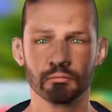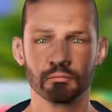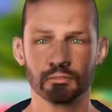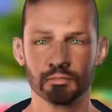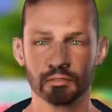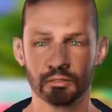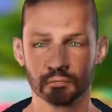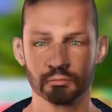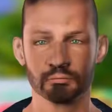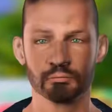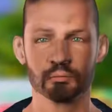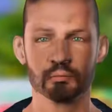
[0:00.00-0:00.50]
Do
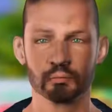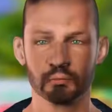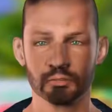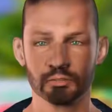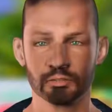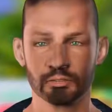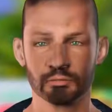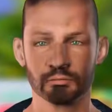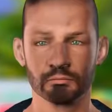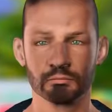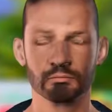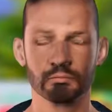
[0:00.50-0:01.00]
this to go to
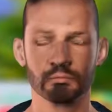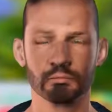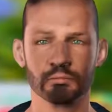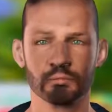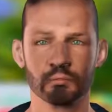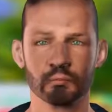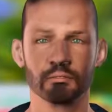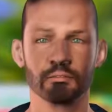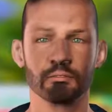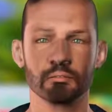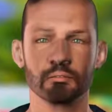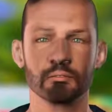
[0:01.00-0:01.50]
heaven,
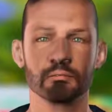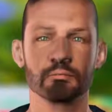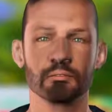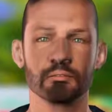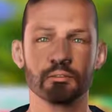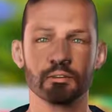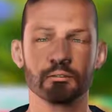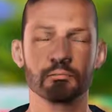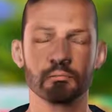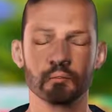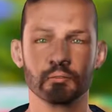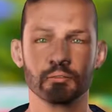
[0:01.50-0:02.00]
and don't do
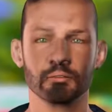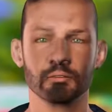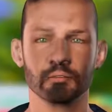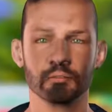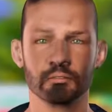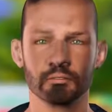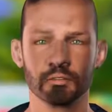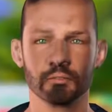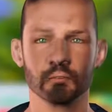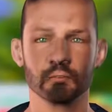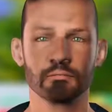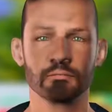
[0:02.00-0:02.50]
this so you can
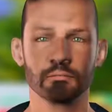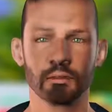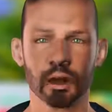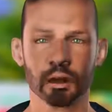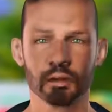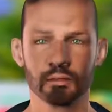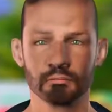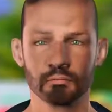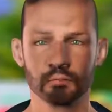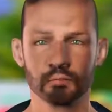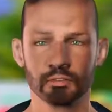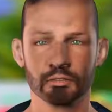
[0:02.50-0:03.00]
stay away from the
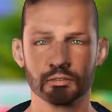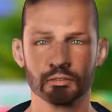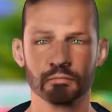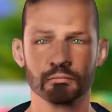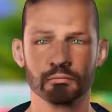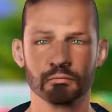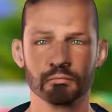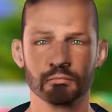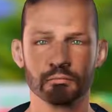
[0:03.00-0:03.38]
hellfire.